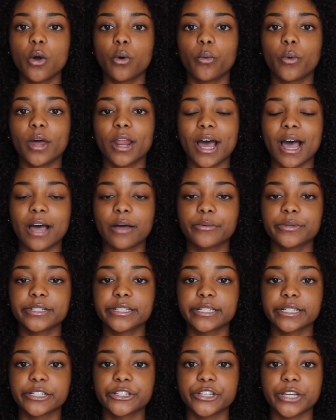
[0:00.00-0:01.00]
What I would
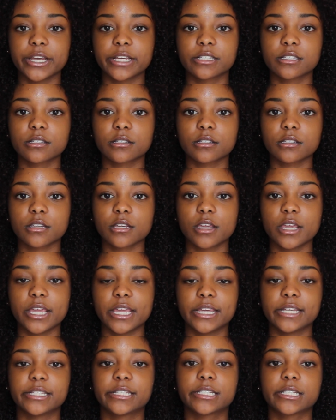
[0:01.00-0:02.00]
suggest
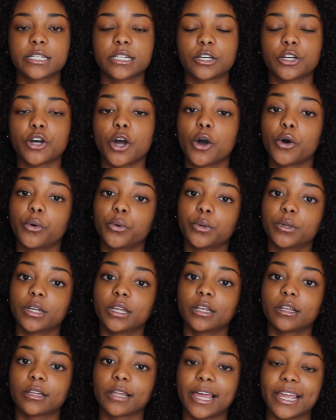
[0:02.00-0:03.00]
is to go
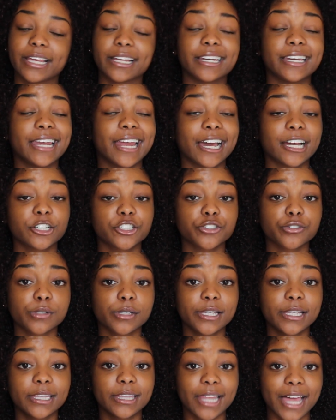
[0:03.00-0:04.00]
like
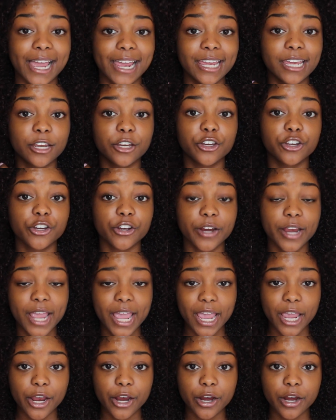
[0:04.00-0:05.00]
naturally lighten your
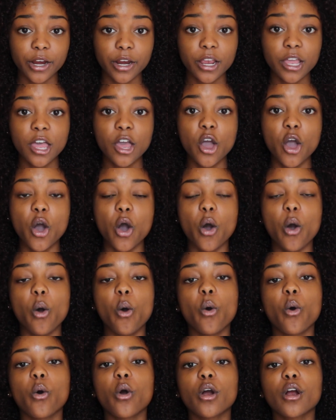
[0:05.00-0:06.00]
hair,
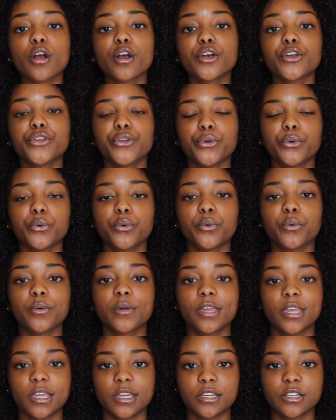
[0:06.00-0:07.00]
or
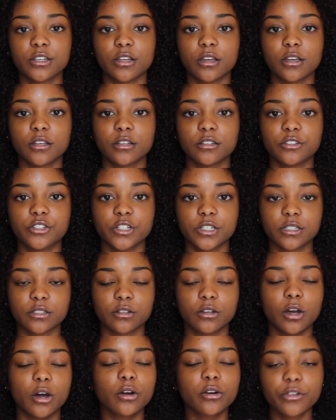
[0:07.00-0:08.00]
you can
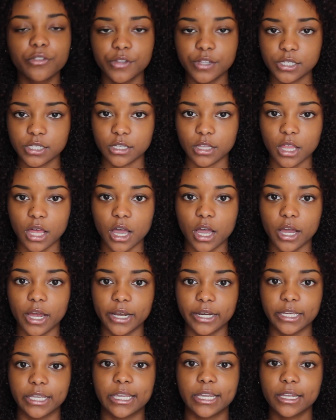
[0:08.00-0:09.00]
just go to the
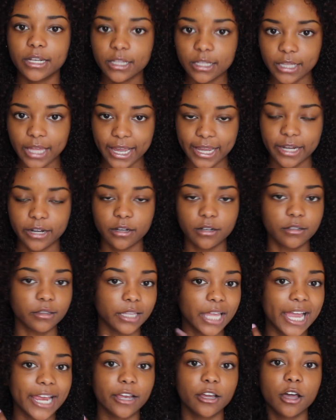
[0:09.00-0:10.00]
salon, get a
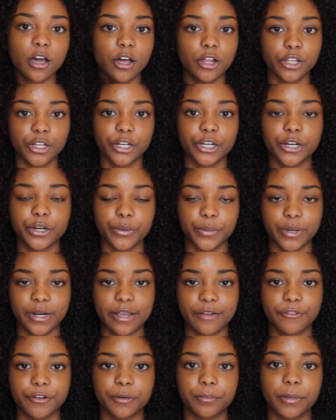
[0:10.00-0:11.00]
light color or
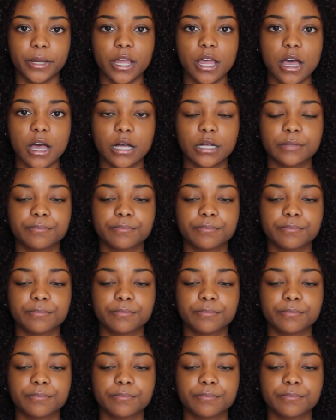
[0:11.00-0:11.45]
whatever, but